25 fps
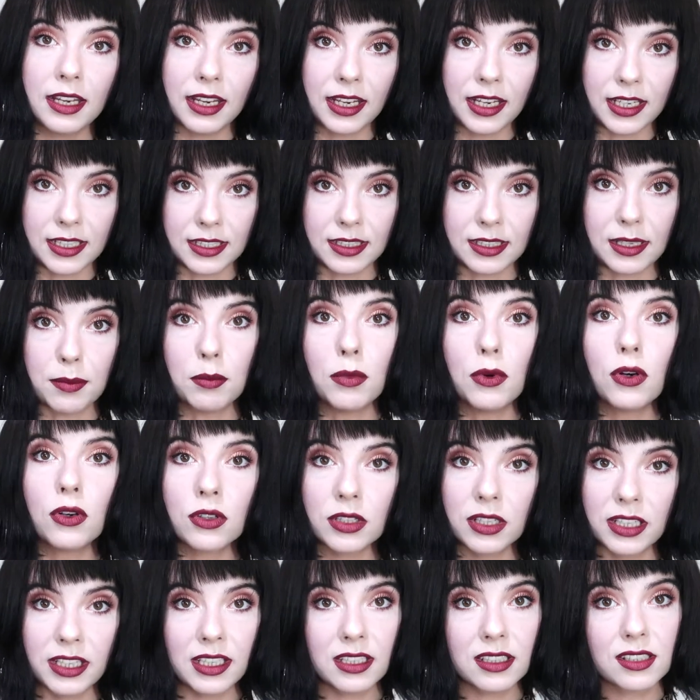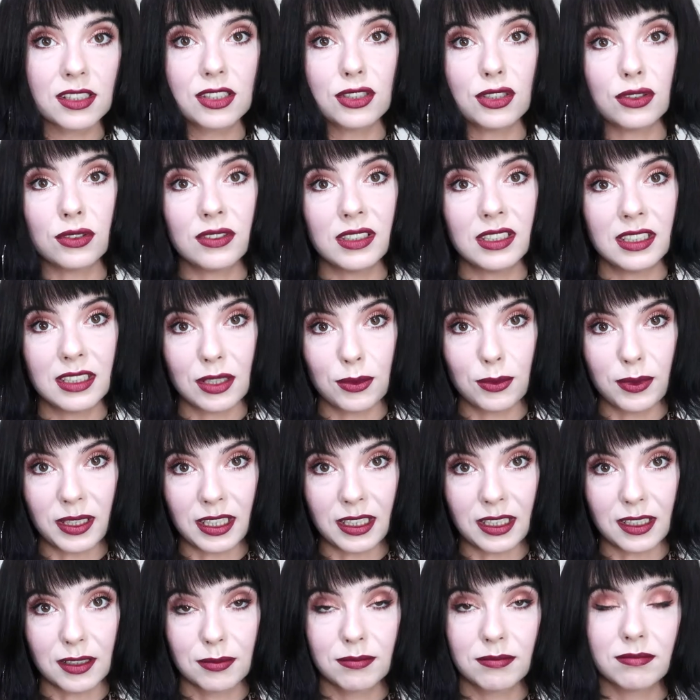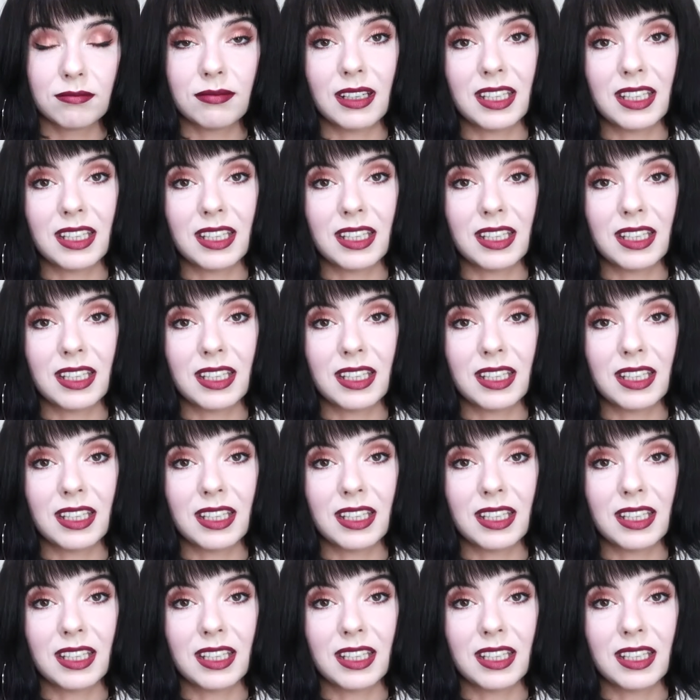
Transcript: is the mornings during the week,